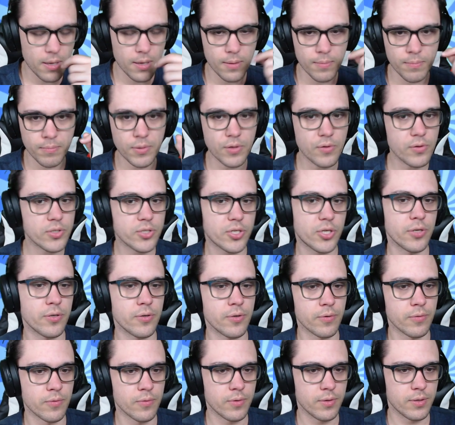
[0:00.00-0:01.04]

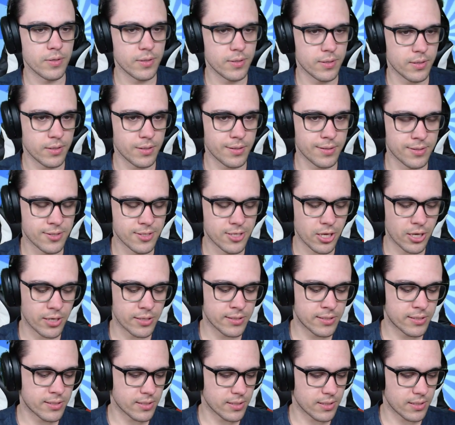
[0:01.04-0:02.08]
Mewtwo
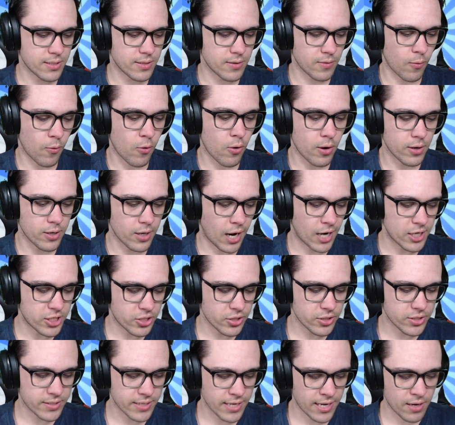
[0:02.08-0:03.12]
does, or I
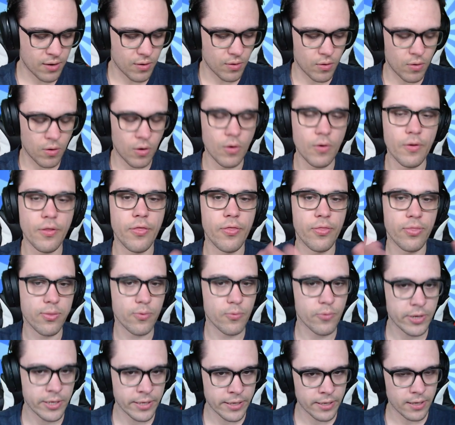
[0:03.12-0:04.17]
should say all
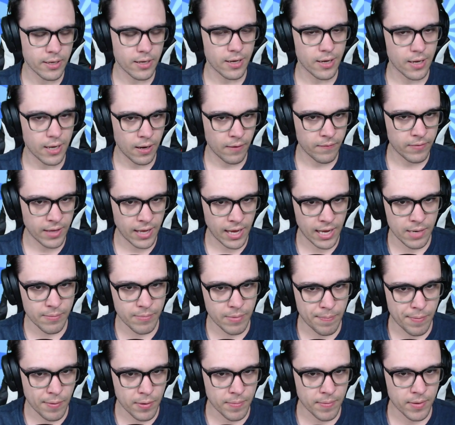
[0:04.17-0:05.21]
three of the enemy
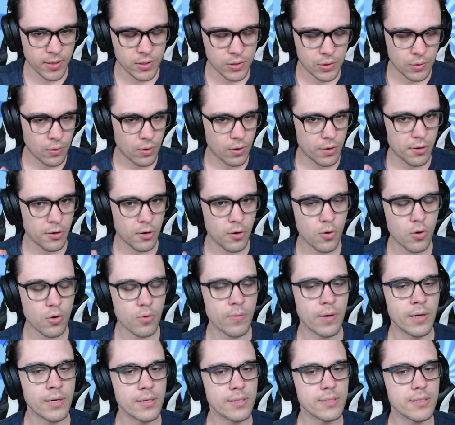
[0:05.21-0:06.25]
Pokemon do a
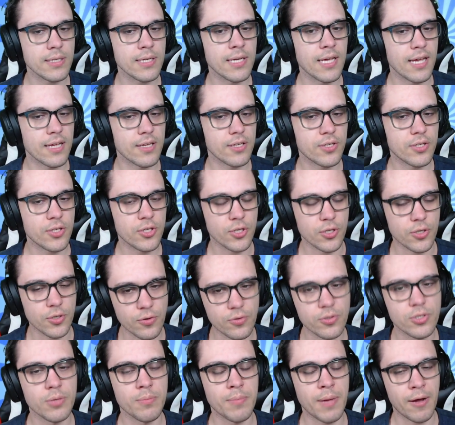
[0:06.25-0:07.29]
horrendously
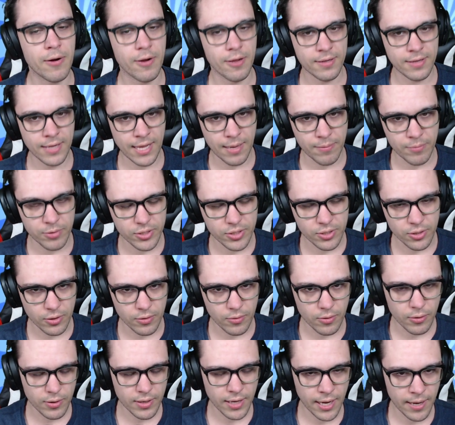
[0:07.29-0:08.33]
huge amount of damage to you,
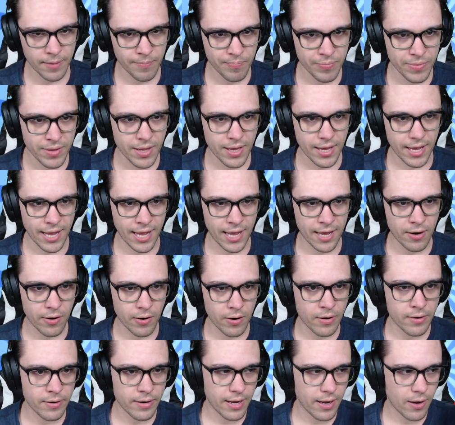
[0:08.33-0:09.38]
okay? And
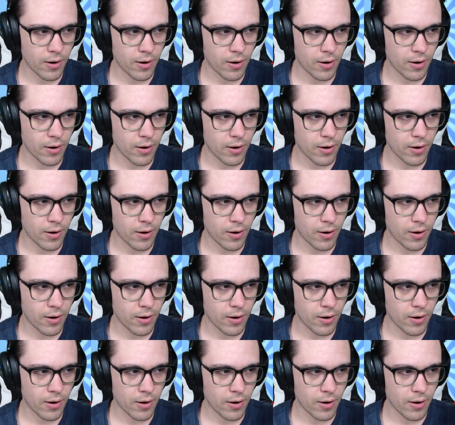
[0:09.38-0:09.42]
on